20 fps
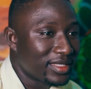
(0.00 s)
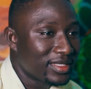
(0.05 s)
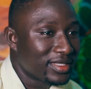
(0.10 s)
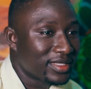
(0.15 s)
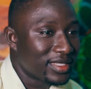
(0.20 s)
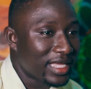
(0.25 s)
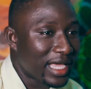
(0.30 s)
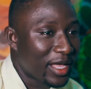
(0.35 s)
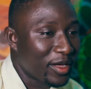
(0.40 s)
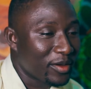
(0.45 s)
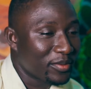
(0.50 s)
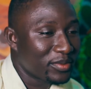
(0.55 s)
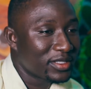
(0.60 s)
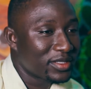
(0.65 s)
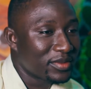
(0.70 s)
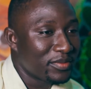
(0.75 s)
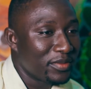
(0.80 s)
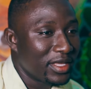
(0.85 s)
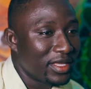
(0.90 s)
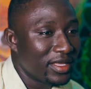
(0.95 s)
it
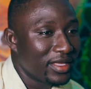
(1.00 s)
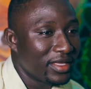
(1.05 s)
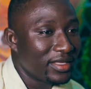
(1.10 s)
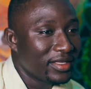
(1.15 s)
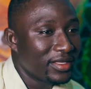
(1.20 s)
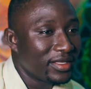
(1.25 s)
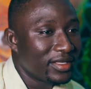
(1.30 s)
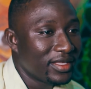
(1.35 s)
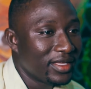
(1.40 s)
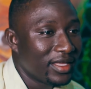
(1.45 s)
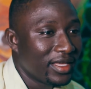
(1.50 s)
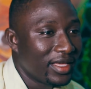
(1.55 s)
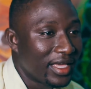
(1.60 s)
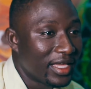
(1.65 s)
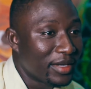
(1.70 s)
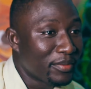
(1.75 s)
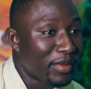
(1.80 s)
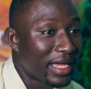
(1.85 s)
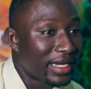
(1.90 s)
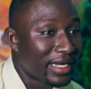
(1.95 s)
helps me
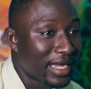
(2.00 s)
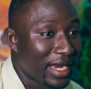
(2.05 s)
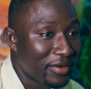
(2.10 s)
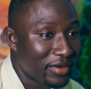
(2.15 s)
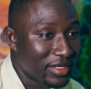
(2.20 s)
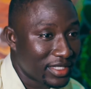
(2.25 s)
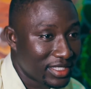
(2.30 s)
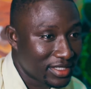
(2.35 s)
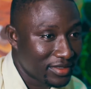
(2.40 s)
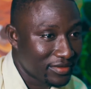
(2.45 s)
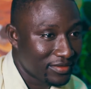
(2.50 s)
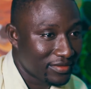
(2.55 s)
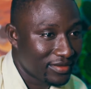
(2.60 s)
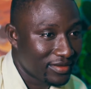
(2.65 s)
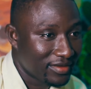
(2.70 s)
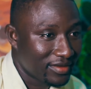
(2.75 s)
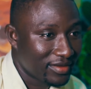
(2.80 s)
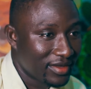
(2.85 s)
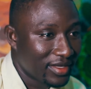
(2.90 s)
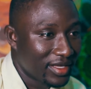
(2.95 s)
in my
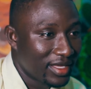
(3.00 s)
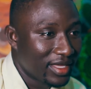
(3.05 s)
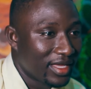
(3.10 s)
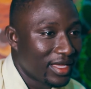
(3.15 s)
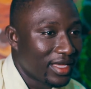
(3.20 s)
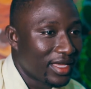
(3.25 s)
narrative.